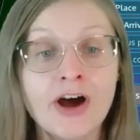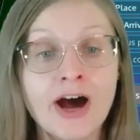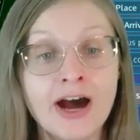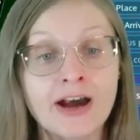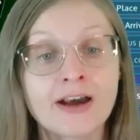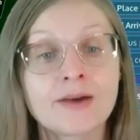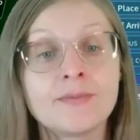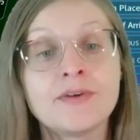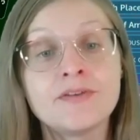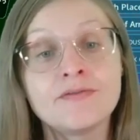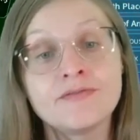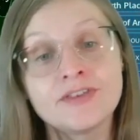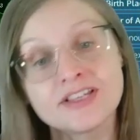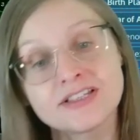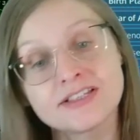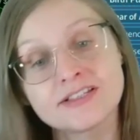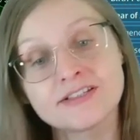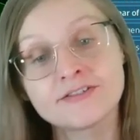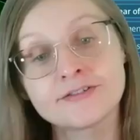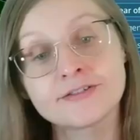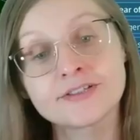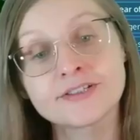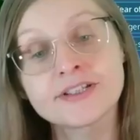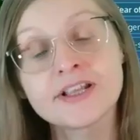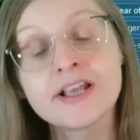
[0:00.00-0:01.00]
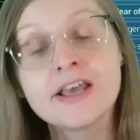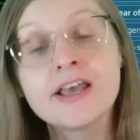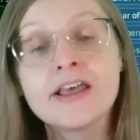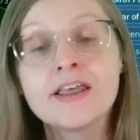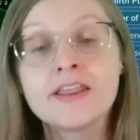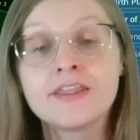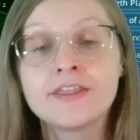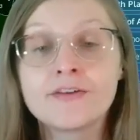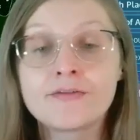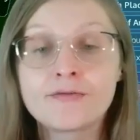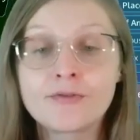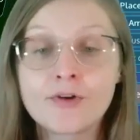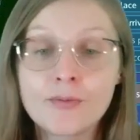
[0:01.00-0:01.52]
Acme visitors,
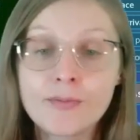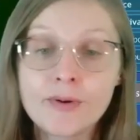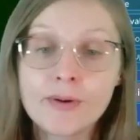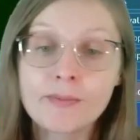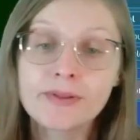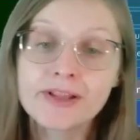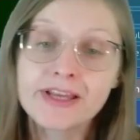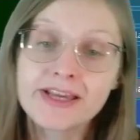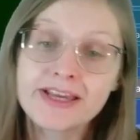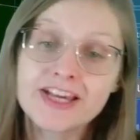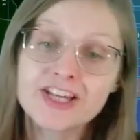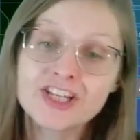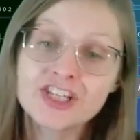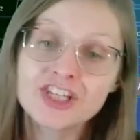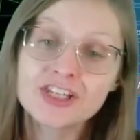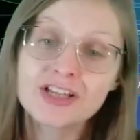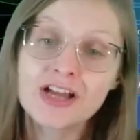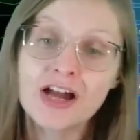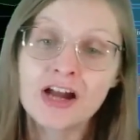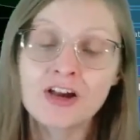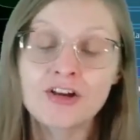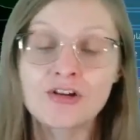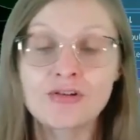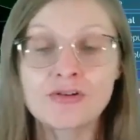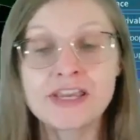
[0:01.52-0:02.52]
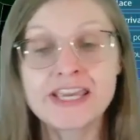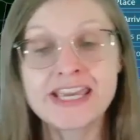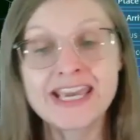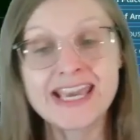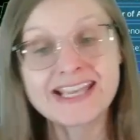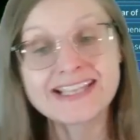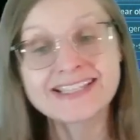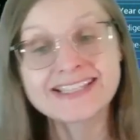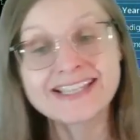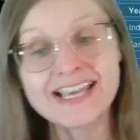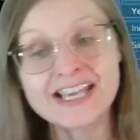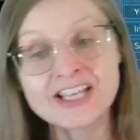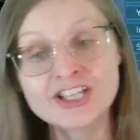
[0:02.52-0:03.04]
the verb application
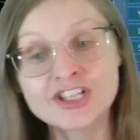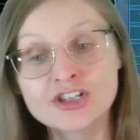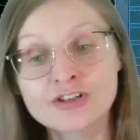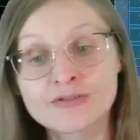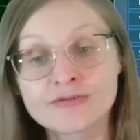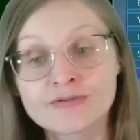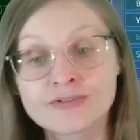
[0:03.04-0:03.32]
aggregates and